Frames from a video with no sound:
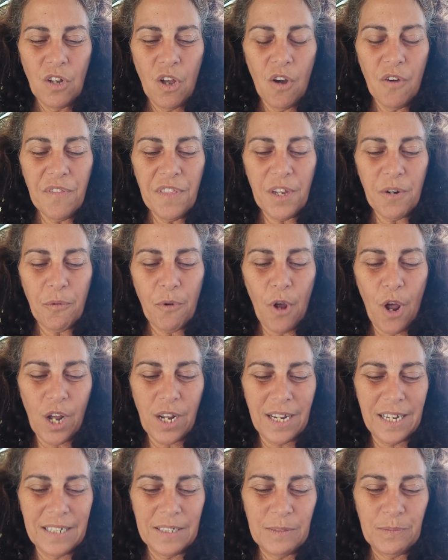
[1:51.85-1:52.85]
of the
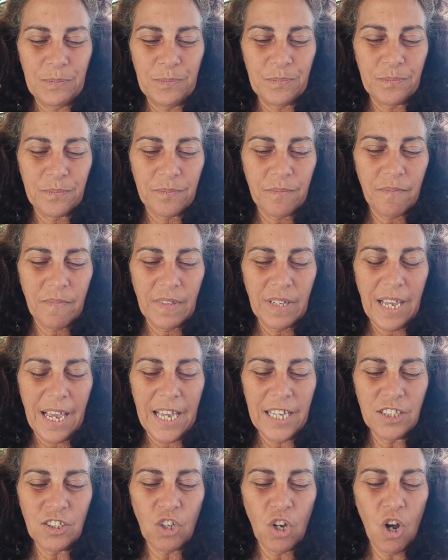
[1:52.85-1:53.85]
rock
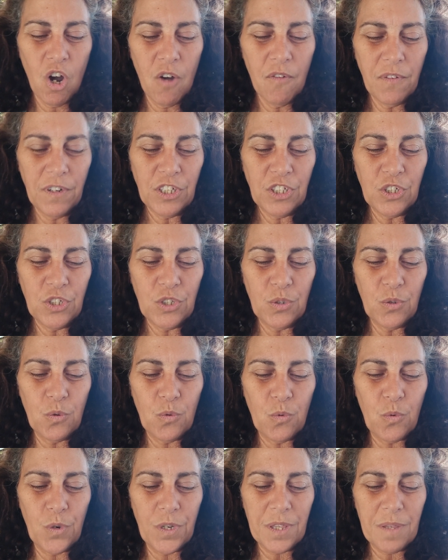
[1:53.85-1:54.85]
and cover you
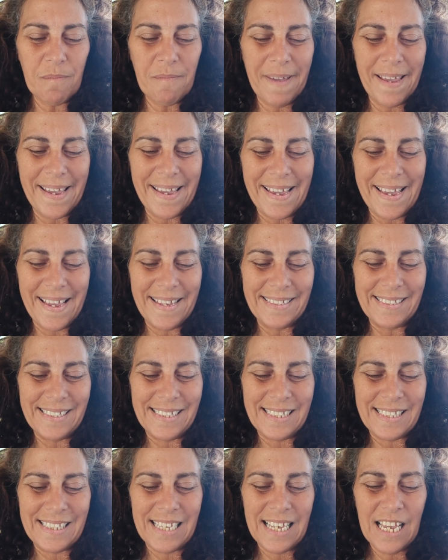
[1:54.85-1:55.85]
with my hands
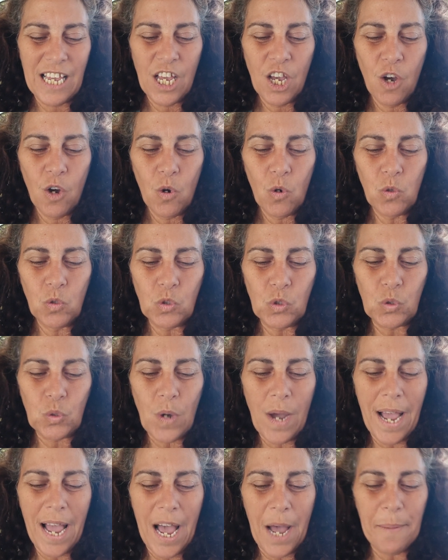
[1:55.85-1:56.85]
until
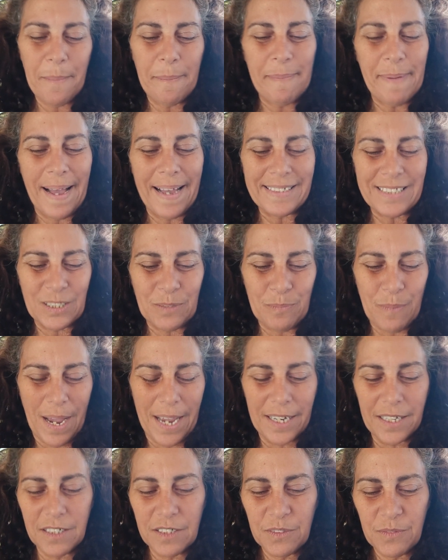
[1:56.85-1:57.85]
I have passed
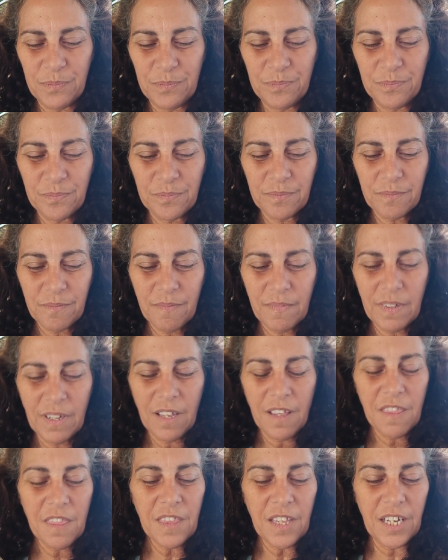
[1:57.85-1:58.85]
by.
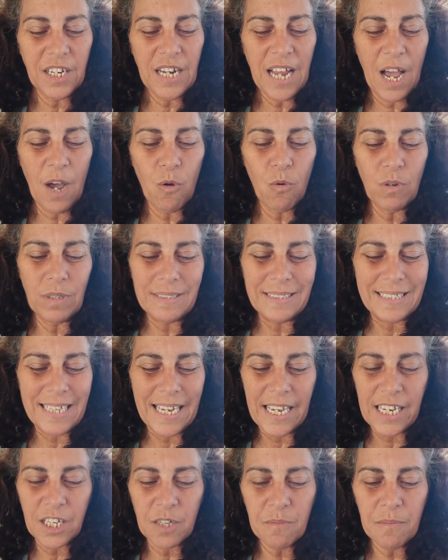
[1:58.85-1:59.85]
Then I will
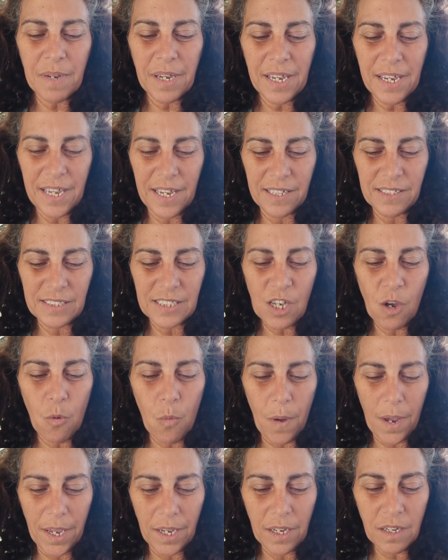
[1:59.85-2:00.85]
take my hands
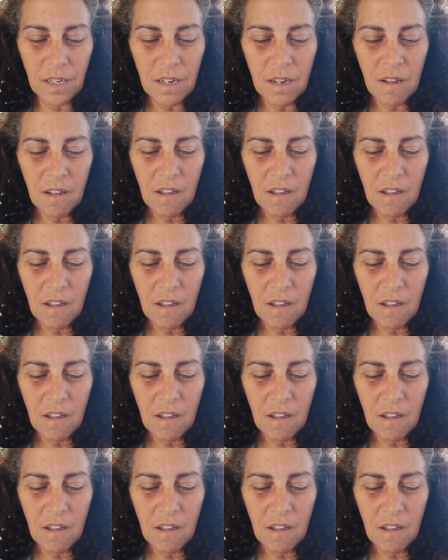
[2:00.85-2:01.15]
away